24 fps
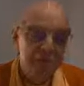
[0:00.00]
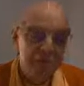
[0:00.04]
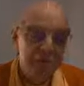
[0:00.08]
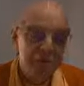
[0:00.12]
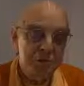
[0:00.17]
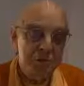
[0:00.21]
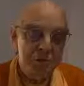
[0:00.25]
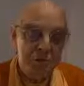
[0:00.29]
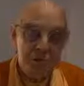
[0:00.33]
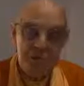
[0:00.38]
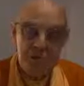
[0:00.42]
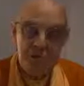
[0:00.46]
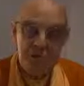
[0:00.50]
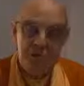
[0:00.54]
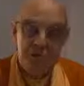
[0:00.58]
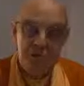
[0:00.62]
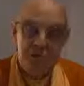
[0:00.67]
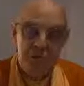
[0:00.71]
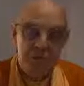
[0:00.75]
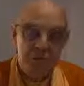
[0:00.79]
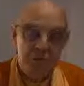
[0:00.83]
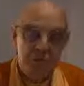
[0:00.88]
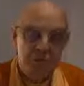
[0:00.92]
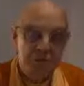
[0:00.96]
useless
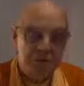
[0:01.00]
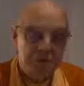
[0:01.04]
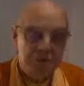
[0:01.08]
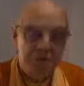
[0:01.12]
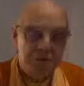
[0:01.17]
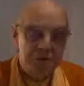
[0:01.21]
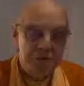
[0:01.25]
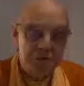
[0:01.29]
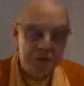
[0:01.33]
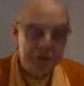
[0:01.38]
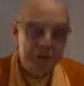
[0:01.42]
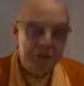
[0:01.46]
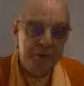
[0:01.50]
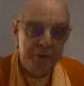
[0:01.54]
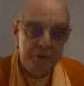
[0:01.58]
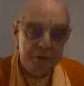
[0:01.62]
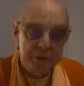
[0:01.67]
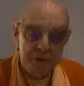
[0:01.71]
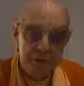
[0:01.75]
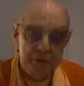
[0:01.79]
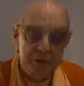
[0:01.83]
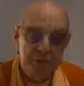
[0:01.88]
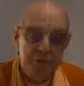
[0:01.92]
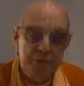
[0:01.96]
for our
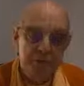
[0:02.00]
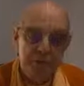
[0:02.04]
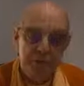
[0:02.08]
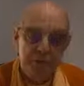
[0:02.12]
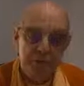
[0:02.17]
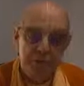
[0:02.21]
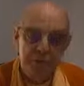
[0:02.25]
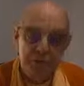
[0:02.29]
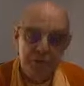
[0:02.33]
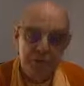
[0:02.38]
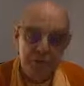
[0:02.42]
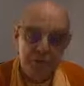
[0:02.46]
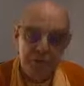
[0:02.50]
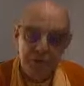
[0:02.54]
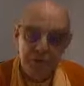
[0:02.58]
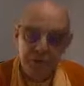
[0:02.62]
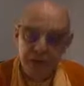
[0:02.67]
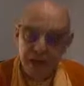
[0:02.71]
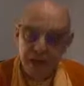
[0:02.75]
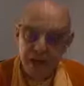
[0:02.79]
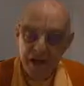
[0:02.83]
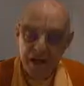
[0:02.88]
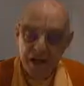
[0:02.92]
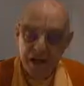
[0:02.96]
spiritual, blissful
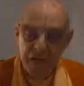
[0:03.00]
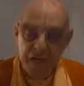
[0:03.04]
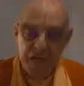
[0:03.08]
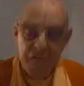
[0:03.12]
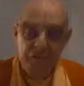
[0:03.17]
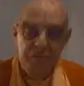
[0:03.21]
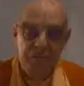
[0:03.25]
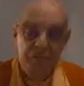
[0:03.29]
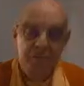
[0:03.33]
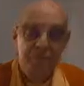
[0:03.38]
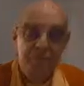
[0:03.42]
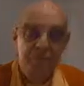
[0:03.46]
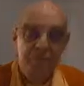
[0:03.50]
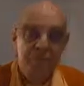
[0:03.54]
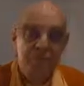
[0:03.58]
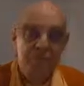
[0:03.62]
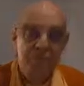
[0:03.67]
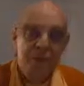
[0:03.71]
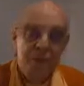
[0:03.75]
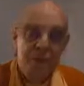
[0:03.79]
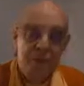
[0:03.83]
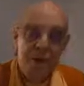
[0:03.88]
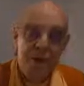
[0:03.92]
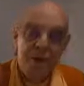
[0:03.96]
life,
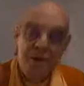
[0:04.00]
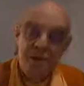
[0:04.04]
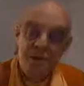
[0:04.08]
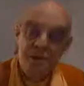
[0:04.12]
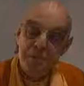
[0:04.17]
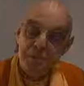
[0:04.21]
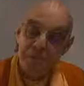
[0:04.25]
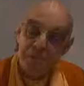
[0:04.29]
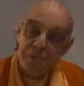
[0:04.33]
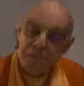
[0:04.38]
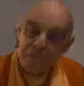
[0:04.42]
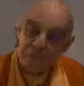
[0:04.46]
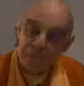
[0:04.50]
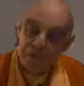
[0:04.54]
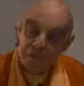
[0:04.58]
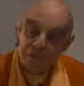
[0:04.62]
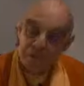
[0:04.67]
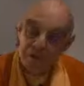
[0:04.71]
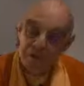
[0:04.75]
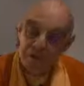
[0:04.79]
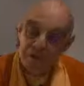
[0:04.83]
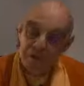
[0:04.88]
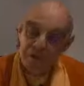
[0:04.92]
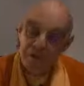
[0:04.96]
whereas spirit,
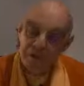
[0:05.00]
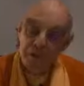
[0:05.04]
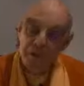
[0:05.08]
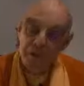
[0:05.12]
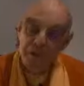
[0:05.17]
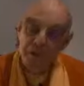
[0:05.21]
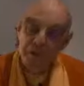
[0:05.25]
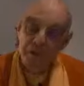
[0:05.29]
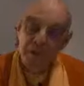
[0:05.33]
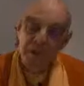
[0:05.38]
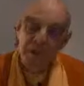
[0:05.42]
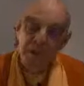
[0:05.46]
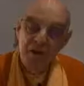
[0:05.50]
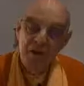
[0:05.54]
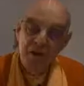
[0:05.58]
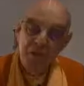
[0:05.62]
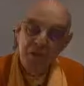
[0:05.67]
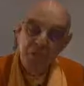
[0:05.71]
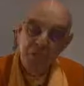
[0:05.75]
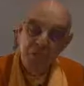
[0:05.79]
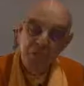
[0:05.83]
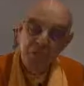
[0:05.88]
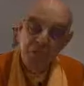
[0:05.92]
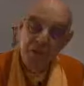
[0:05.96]
being a
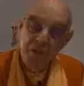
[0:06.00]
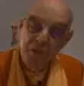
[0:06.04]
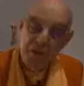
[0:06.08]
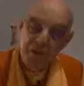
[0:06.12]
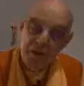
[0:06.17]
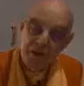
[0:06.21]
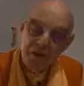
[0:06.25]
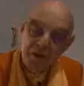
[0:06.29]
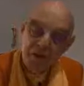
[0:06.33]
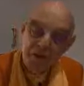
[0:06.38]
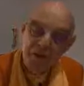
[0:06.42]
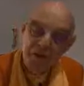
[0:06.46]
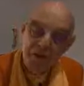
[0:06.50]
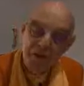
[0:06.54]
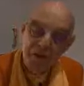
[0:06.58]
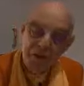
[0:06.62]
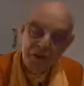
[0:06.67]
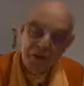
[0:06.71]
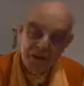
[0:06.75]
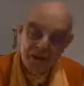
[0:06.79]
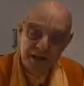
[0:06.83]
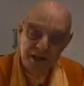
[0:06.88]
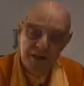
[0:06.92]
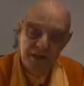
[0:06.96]
finer
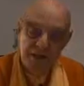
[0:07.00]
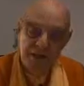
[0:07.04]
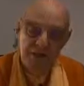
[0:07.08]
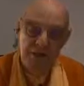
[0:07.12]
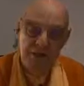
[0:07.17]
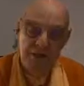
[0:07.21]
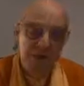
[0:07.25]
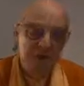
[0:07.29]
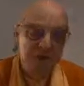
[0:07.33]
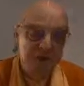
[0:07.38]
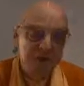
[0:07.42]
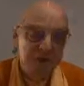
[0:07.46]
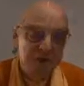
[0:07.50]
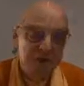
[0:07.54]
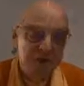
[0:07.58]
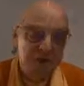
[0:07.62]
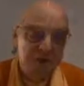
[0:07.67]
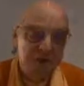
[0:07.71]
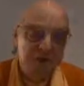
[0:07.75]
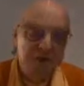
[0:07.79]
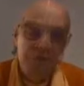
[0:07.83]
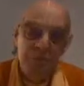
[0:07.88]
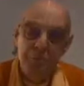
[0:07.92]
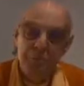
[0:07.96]
state, is
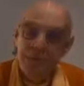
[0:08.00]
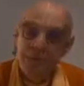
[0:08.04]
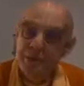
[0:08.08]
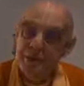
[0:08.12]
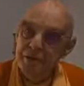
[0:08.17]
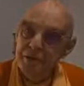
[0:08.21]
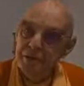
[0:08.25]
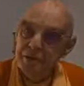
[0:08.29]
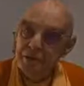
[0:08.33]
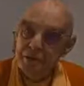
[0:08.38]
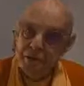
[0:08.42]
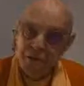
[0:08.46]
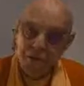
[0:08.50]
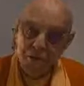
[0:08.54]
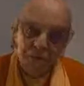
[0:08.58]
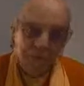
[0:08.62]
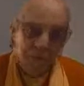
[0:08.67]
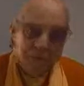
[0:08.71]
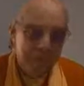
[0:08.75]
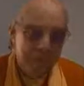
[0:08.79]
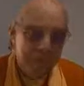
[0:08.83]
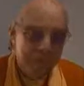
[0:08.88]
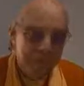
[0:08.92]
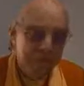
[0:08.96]
full of bliss.
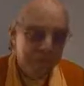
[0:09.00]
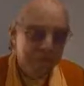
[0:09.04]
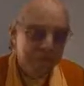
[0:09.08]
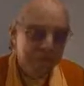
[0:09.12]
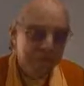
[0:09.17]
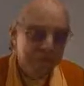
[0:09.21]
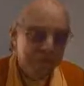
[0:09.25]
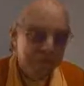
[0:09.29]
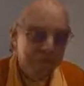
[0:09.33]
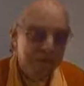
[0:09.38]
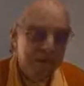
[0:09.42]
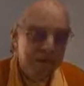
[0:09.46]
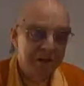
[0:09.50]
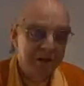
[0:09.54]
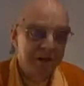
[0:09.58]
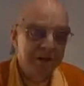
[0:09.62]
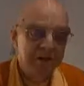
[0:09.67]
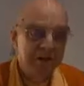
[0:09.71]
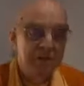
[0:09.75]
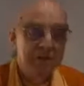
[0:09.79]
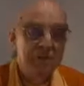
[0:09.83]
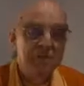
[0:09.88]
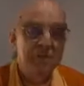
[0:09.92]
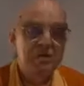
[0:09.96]

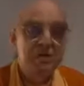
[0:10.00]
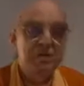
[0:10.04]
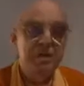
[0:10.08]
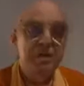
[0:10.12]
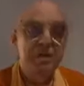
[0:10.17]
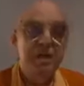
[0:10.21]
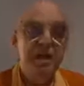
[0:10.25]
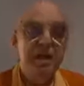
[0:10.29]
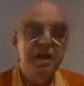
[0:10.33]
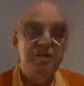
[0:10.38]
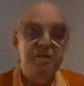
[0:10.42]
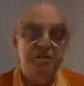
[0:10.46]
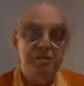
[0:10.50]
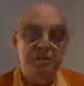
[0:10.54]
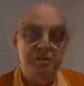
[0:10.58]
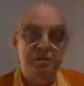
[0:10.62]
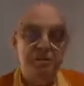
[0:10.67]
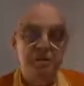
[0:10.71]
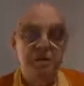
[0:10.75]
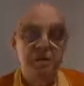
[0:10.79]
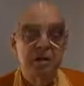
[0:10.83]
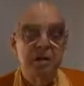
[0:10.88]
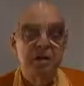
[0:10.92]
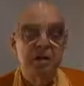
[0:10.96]
In this
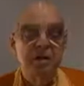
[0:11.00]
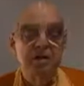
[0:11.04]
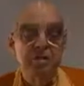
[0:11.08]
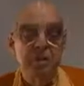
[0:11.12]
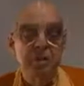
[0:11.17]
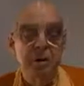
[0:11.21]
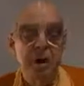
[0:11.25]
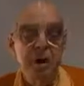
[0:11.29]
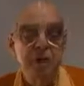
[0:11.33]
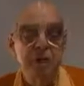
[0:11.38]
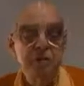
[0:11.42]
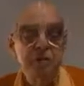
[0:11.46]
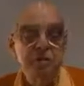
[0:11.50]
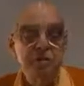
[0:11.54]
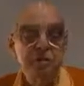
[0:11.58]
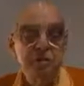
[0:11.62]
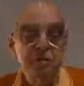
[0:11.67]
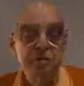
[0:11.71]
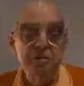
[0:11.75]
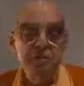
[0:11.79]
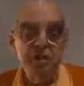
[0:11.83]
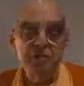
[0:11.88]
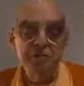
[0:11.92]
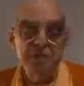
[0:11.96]
connection, the
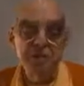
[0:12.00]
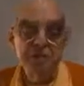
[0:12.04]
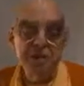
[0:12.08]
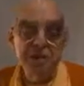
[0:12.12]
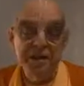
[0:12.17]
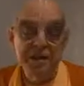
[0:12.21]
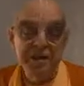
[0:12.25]
Bhagavatam gives the